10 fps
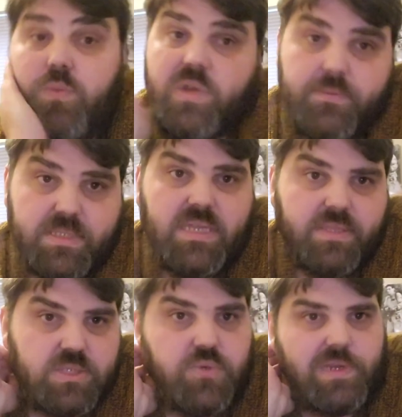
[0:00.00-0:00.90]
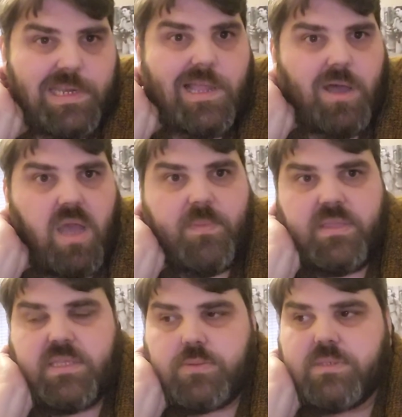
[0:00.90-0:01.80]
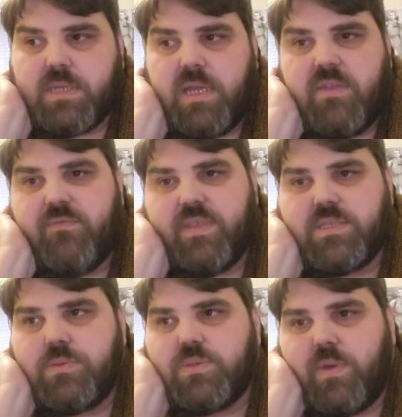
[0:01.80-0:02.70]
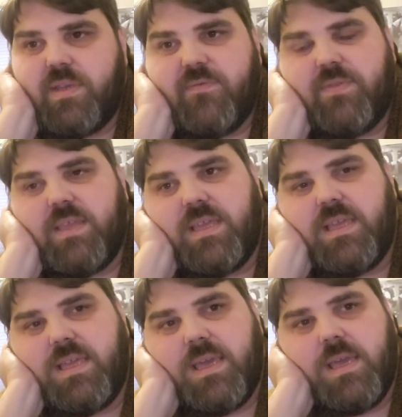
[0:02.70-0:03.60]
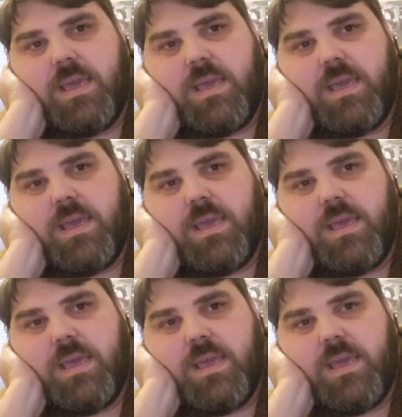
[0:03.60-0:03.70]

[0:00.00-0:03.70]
And Winnie would tell the story a lot. I mean, this was one of the